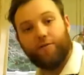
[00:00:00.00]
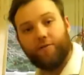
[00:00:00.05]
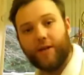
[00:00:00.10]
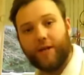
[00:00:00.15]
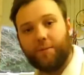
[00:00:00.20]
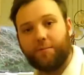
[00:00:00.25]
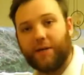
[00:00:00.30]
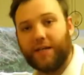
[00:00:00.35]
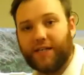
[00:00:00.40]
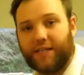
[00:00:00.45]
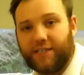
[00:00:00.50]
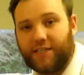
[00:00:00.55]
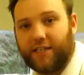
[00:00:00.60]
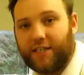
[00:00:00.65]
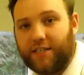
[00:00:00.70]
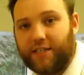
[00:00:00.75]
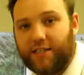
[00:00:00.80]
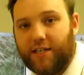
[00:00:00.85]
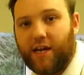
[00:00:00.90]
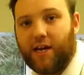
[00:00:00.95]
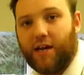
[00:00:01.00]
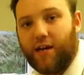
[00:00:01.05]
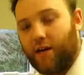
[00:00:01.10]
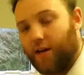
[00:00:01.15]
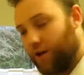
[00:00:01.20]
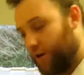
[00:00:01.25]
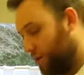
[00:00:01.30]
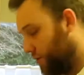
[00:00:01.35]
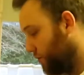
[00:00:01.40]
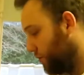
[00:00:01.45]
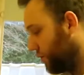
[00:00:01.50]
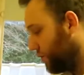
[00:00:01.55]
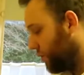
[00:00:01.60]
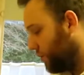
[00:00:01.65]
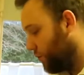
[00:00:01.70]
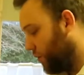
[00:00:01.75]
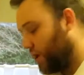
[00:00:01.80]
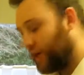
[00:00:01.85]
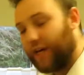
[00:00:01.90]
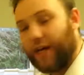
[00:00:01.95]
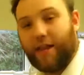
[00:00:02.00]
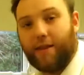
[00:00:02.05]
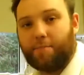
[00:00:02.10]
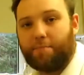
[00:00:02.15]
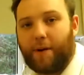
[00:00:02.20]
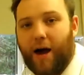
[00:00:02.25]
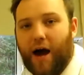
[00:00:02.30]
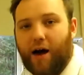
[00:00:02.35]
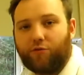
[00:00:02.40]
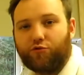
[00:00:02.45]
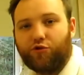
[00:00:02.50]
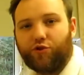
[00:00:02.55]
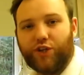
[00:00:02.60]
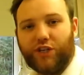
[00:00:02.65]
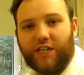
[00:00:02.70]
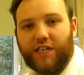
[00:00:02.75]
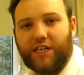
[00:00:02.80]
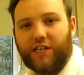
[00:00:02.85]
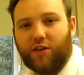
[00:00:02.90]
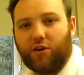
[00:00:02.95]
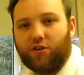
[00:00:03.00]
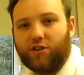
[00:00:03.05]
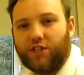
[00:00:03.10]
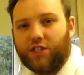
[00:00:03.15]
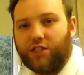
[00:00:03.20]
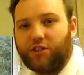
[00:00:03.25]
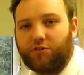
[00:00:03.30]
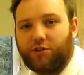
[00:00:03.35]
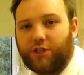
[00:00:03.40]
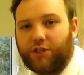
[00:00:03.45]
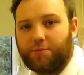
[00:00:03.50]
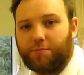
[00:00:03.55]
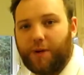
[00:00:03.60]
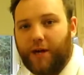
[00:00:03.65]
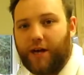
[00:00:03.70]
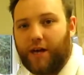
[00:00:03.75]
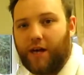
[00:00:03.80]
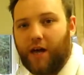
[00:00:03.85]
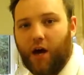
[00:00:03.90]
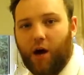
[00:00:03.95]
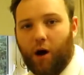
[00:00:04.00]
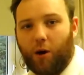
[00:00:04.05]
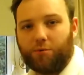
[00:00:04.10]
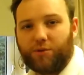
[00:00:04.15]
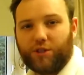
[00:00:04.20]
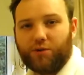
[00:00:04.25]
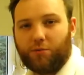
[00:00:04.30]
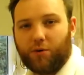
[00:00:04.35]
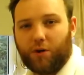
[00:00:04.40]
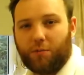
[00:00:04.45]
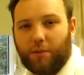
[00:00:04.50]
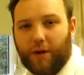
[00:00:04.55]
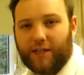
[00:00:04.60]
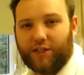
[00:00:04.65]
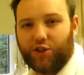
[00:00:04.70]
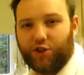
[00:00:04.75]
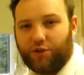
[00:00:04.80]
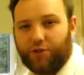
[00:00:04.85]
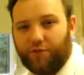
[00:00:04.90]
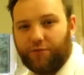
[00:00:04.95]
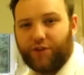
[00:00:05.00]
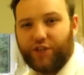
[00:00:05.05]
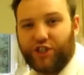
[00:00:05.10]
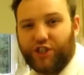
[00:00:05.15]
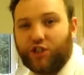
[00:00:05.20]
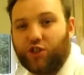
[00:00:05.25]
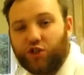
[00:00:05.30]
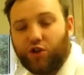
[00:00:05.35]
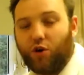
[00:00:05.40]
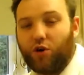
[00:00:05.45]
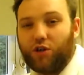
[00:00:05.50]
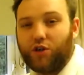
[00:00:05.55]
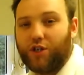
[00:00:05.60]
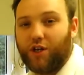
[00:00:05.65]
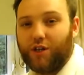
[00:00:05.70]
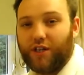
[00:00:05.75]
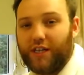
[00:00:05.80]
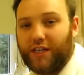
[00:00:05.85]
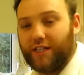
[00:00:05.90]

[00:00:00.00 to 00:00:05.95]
thin pieces. You want to get the batter really nice and crispy. Obviously you want to make sure the fish is cooked on the